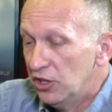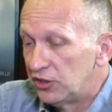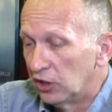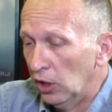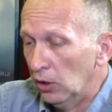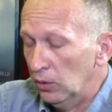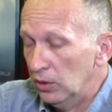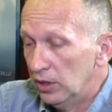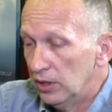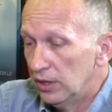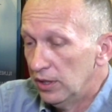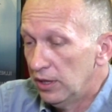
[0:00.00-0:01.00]
So
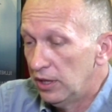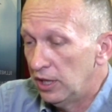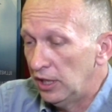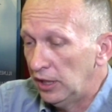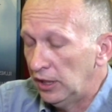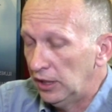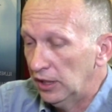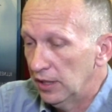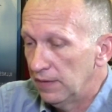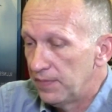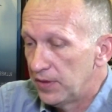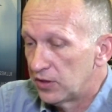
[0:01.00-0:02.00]

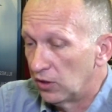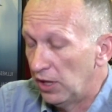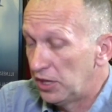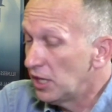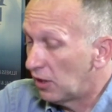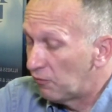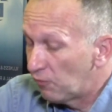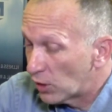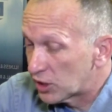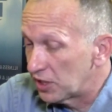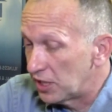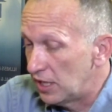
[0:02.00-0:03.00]
I think the
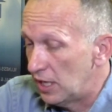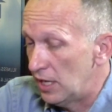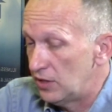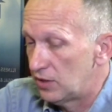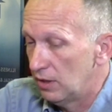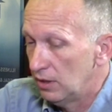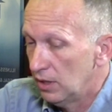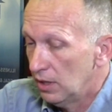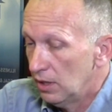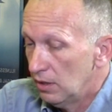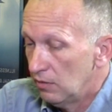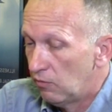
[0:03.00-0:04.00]
first thing is,
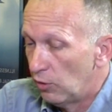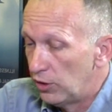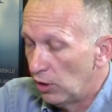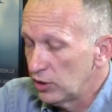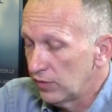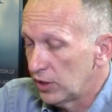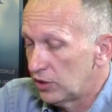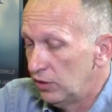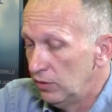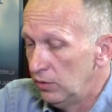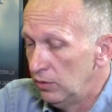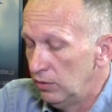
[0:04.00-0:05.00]
for those of us
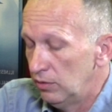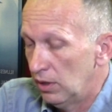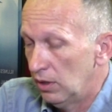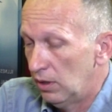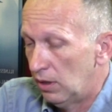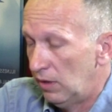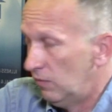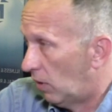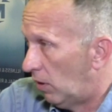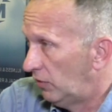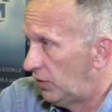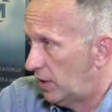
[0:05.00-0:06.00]
who are
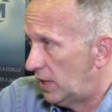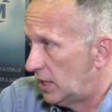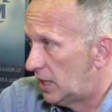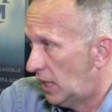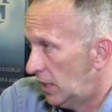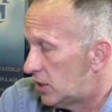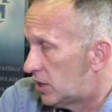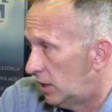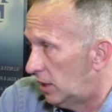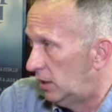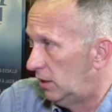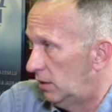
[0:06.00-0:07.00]
involved and engaged
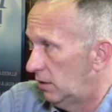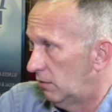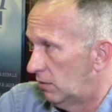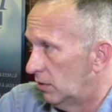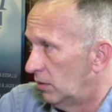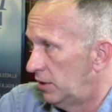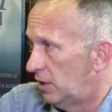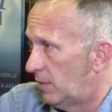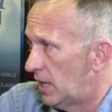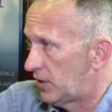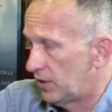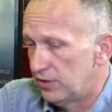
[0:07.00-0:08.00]
in rural
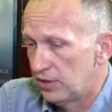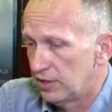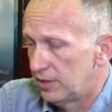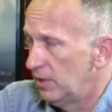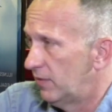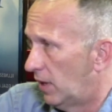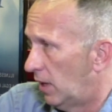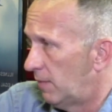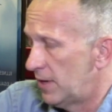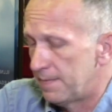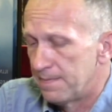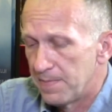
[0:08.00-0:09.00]
EMS and system
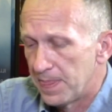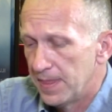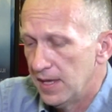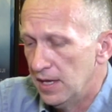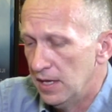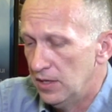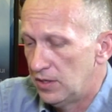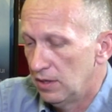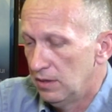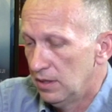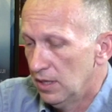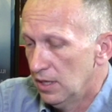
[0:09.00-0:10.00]
development, is
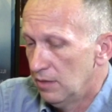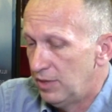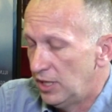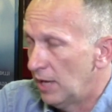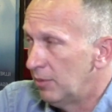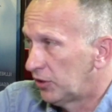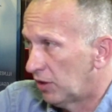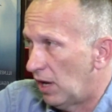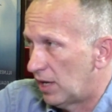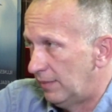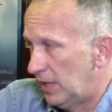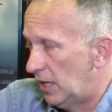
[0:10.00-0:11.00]
being able to
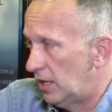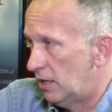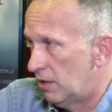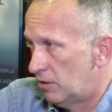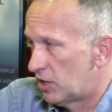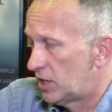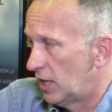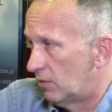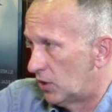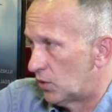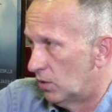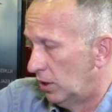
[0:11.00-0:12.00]
talk about and understand
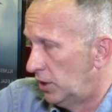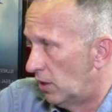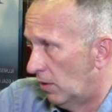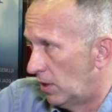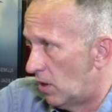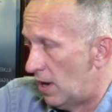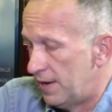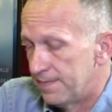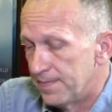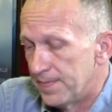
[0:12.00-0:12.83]
what's really going on.